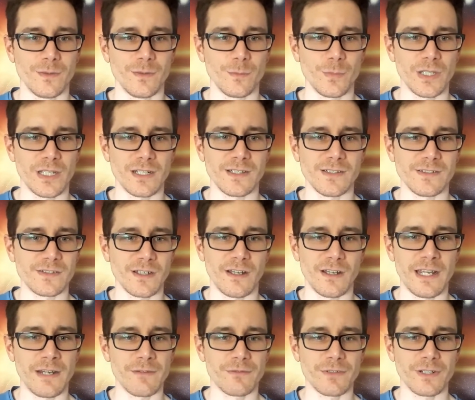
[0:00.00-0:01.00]
because
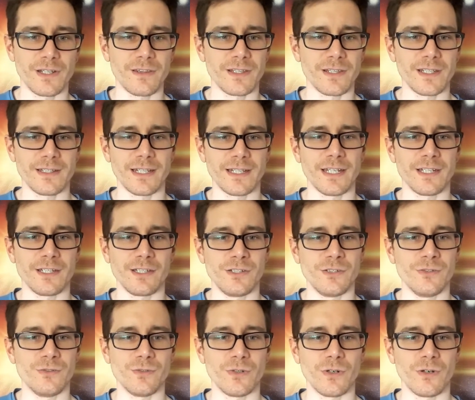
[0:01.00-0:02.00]
everything that
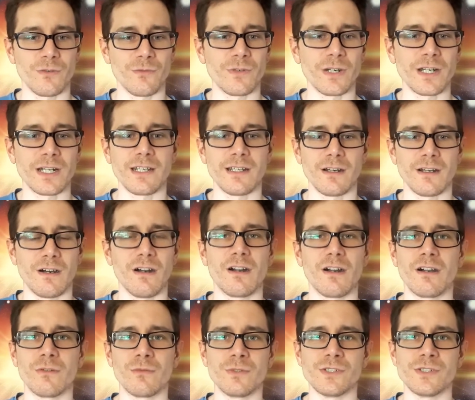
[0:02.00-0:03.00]
you already
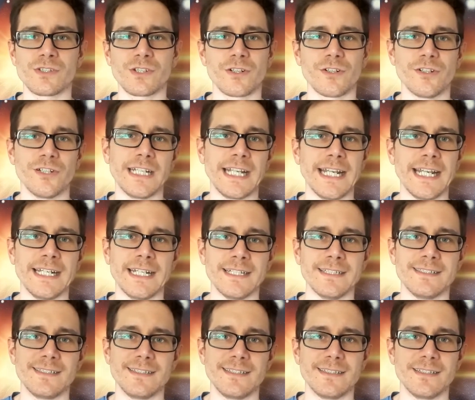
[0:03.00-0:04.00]
are was
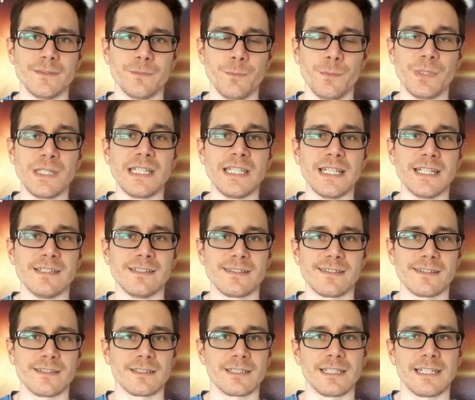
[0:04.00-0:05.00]
created to be and
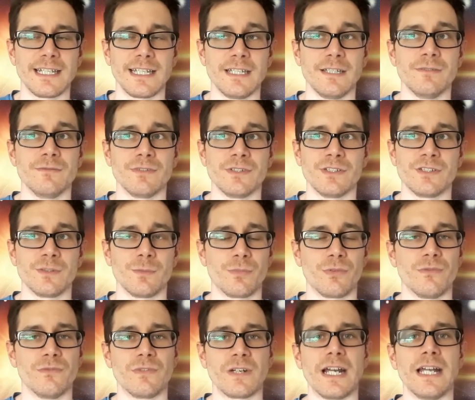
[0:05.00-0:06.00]
to give and to
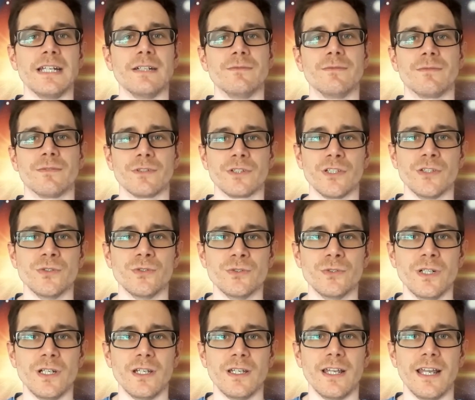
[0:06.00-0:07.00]
provide for
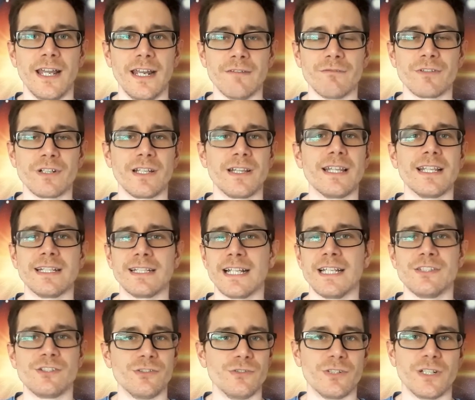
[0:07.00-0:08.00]
you everything
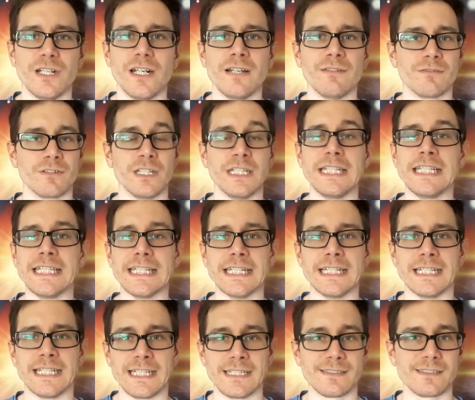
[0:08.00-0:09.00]
that you could ever need
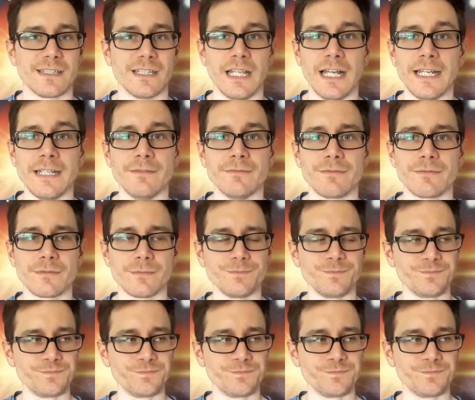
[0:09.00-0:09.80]
in this life.